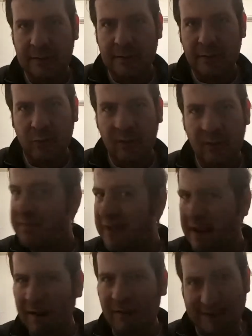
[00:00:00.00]
We're
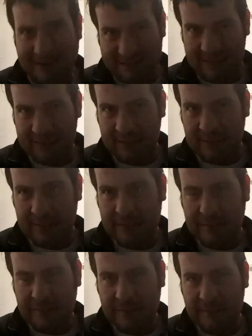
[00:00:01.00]
varied.
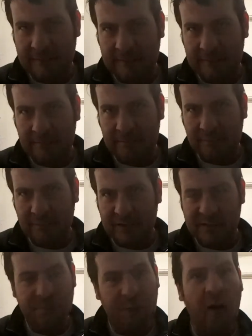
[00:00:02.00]

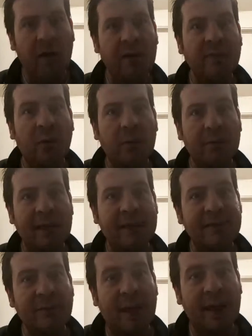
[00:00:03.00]
It's part of what makes
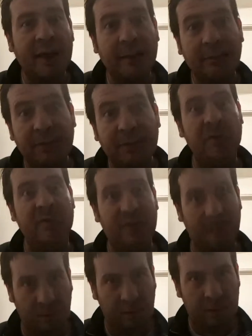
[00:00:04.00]
humanity
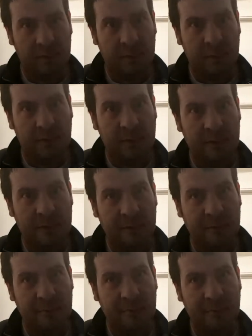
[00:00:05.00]
beautiful,
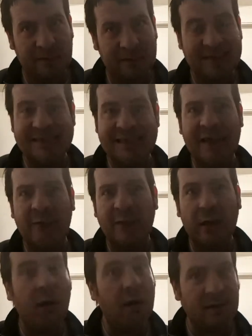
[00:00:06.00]
is that we
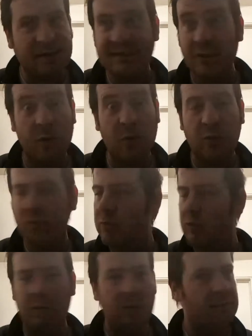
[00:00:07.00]
are so
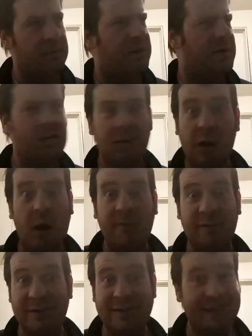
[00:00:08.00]

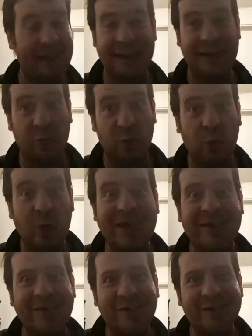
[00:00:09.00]
godforsaken
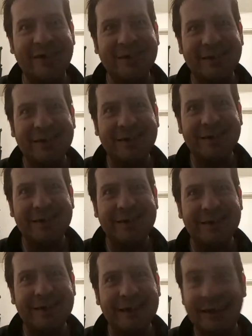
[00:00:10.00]
weird,
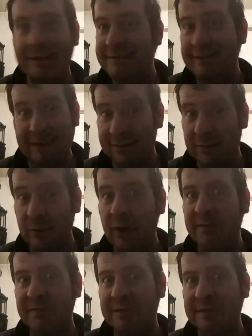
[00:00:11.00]
each and every one
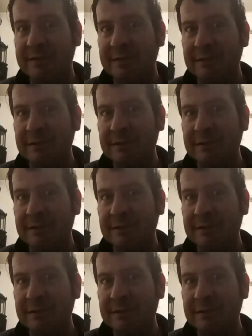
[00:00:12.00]
of us.